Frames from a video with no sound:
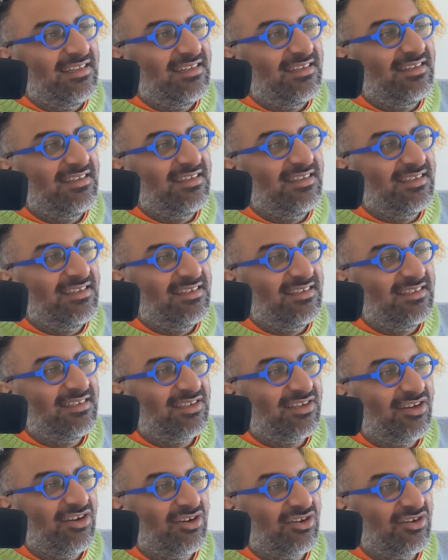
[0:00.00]

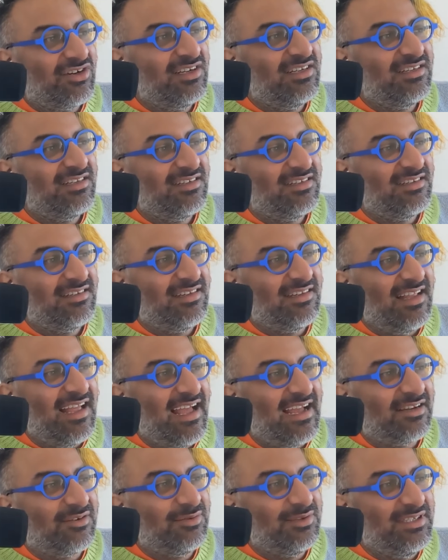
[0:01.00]
the current
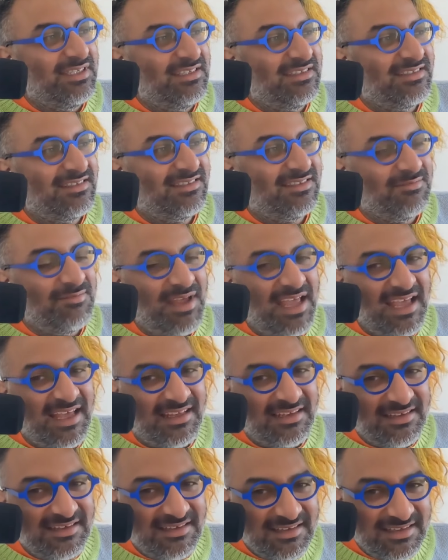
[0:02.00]
equities
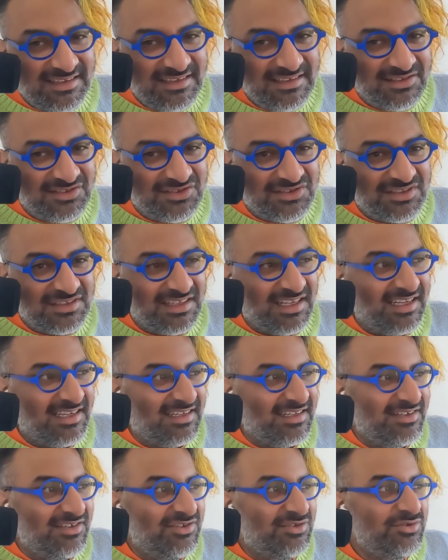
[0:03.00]
demand is just
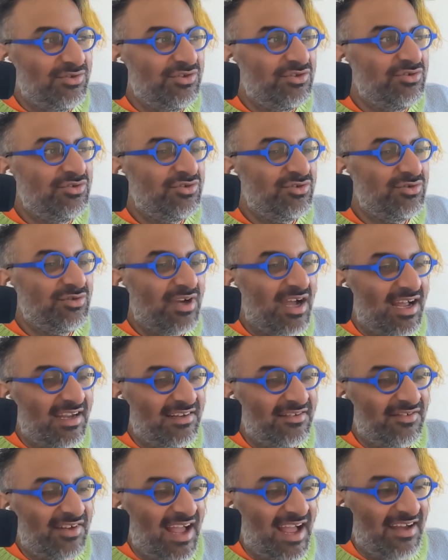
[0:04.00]
like you do kind
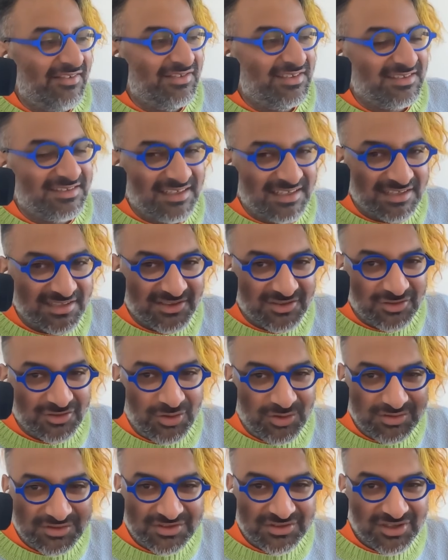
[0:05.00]
of have this like
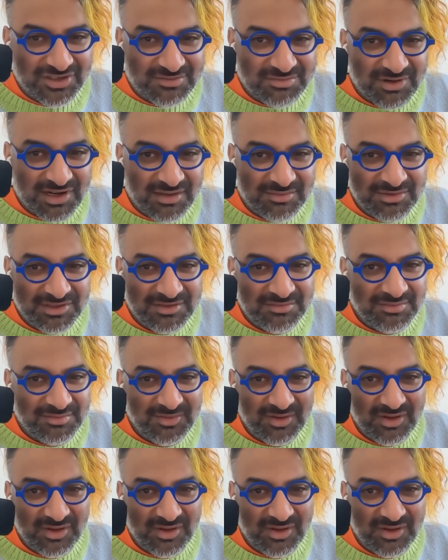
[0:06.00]
cold start problem